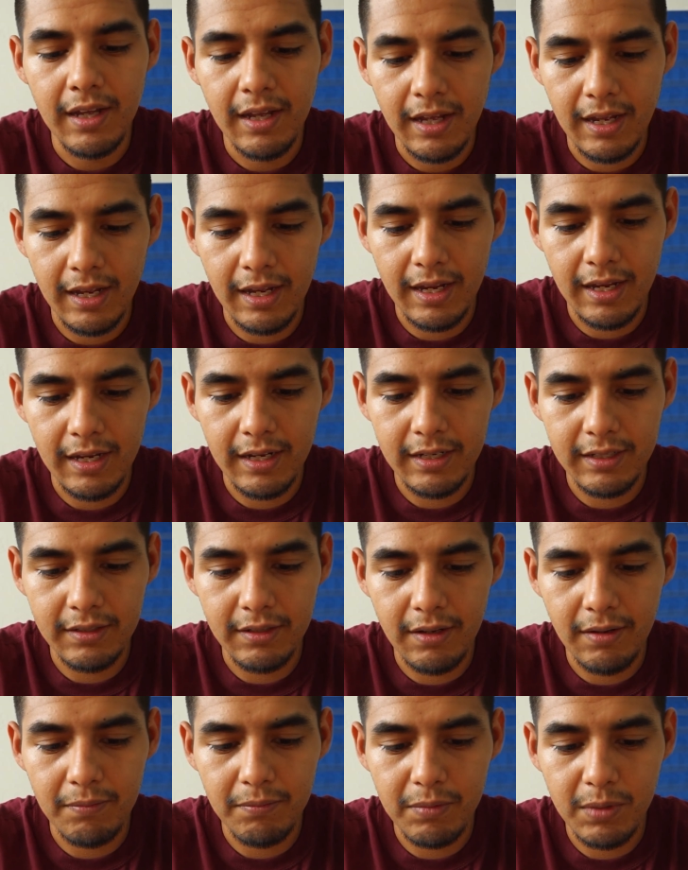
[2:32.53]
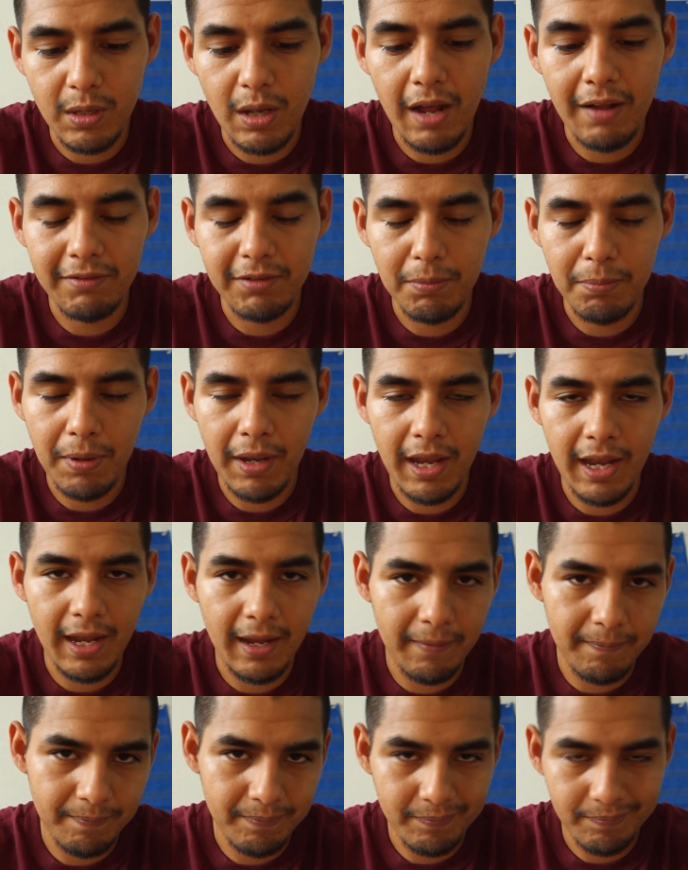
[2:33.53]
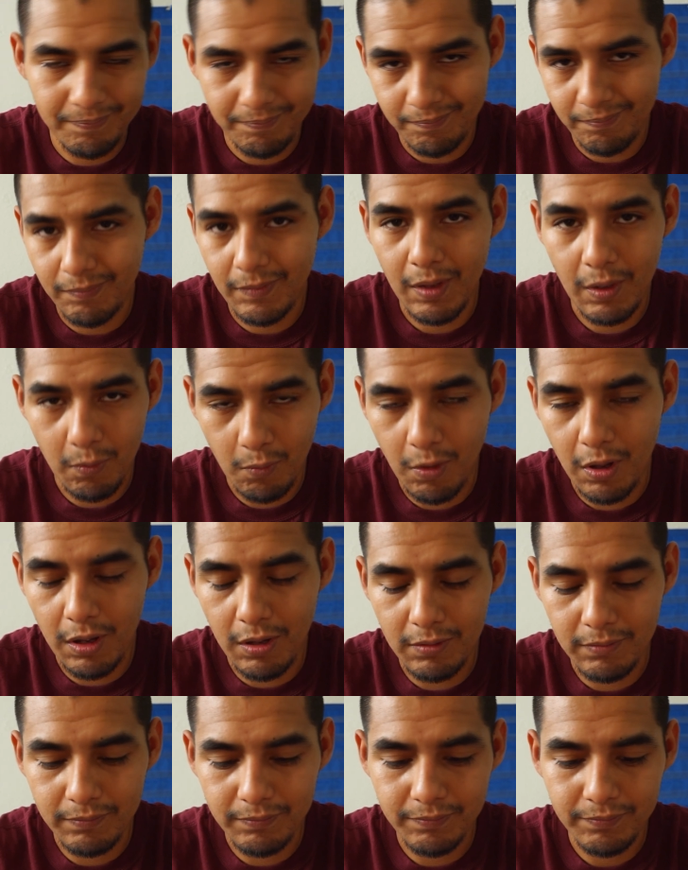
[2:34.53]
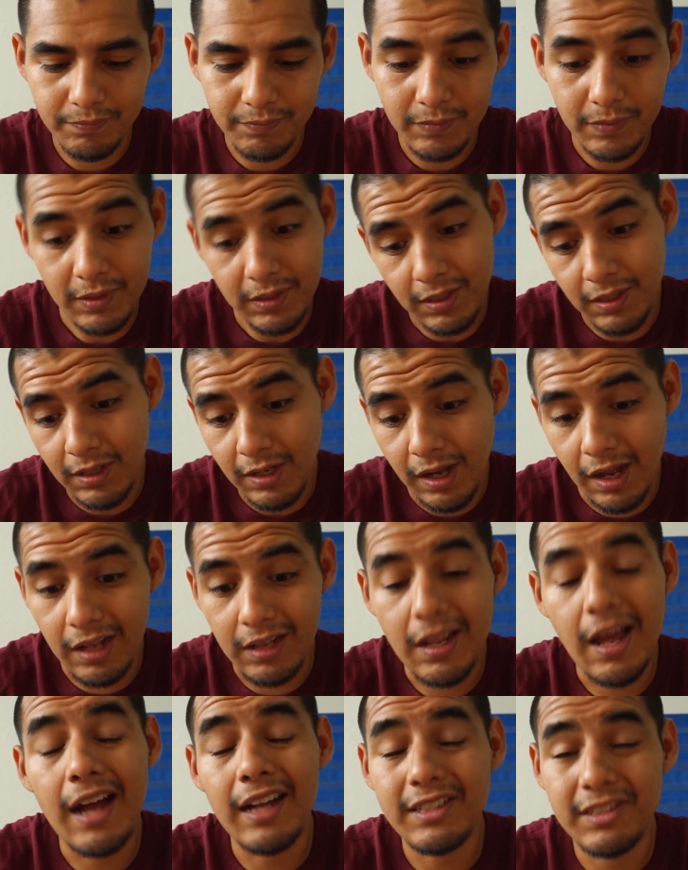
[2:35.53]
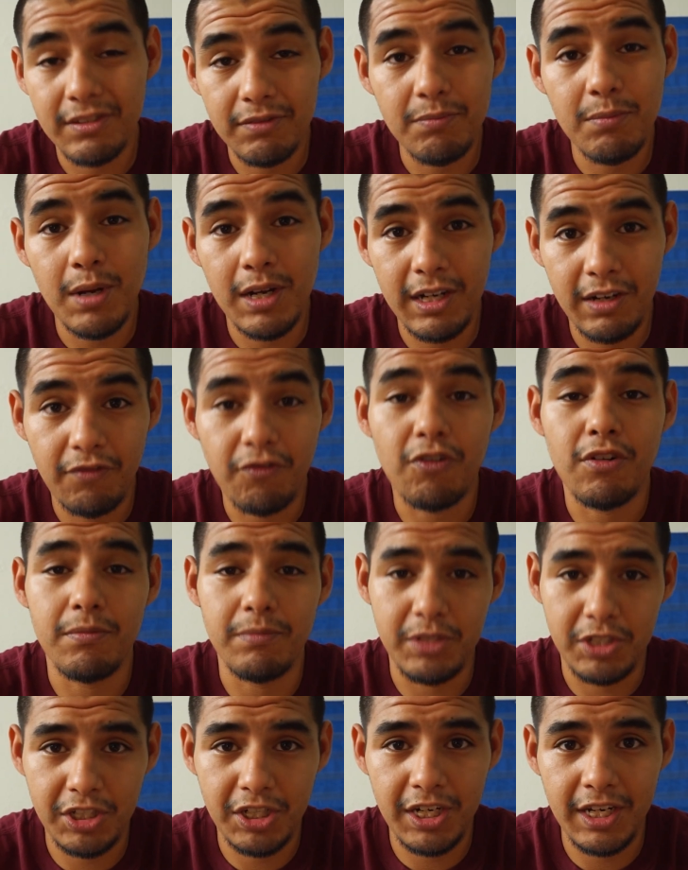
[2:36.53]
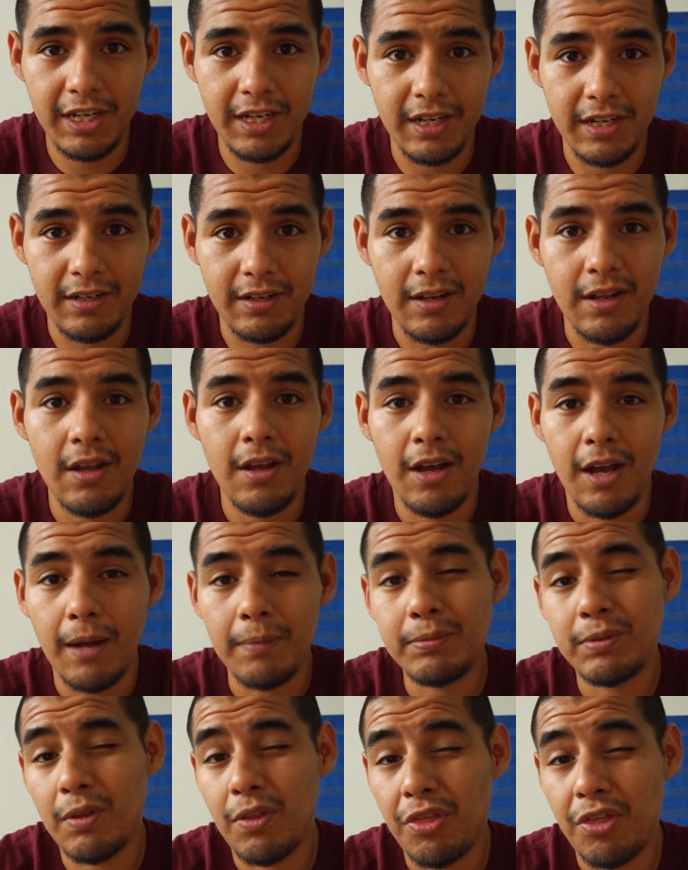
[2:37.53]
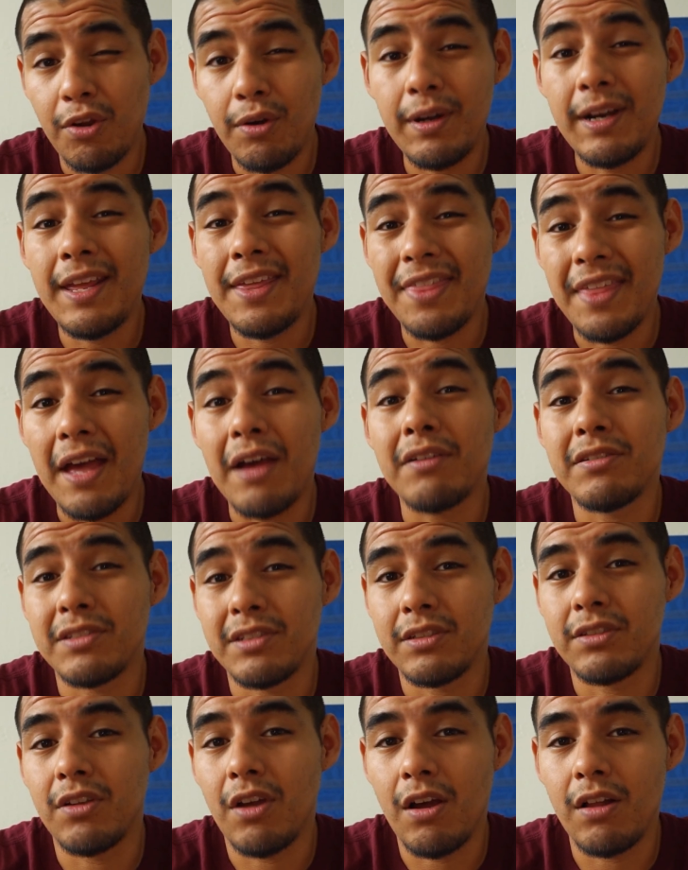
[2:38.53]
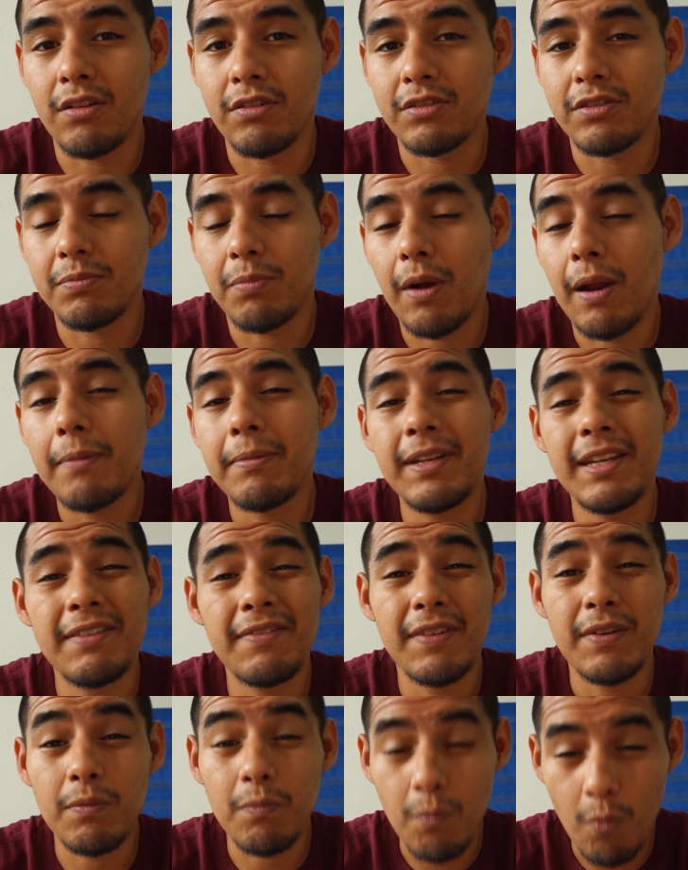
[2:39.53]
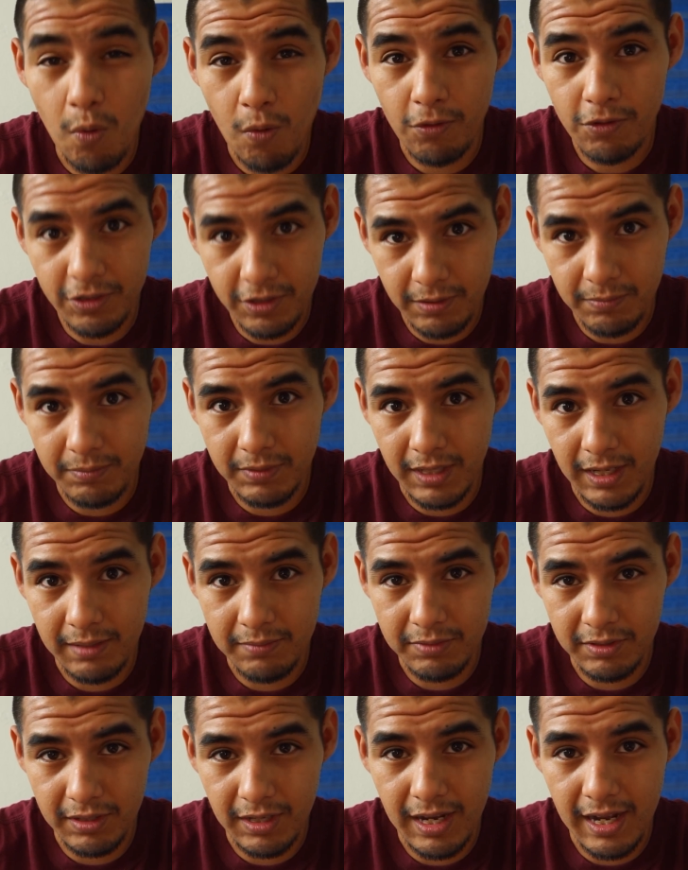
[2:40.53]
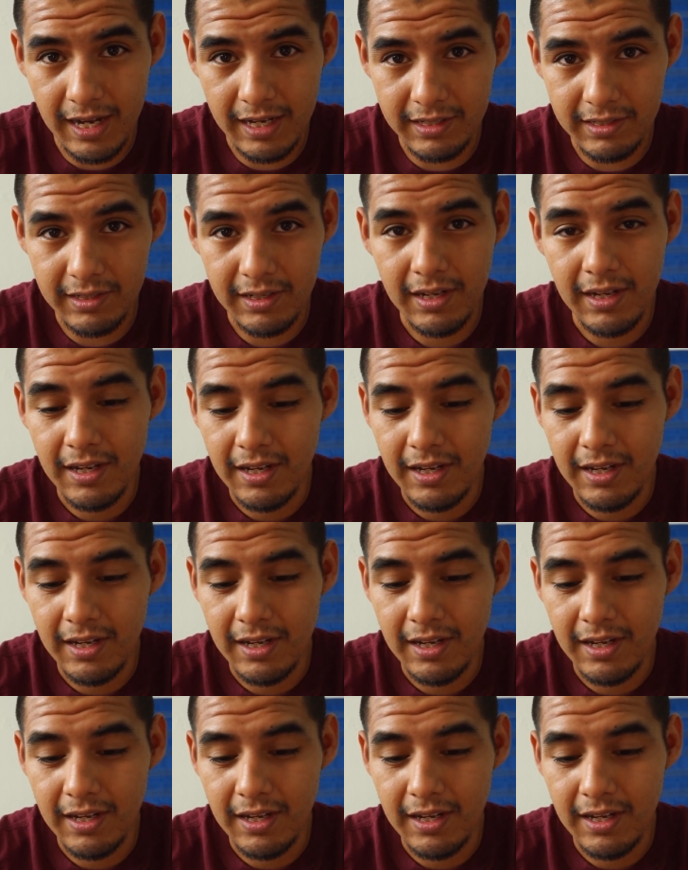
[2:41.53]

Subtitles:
And you have to pay, well, lots of money for a machine gun, up to $30,000, probably even more sometimes, you guys.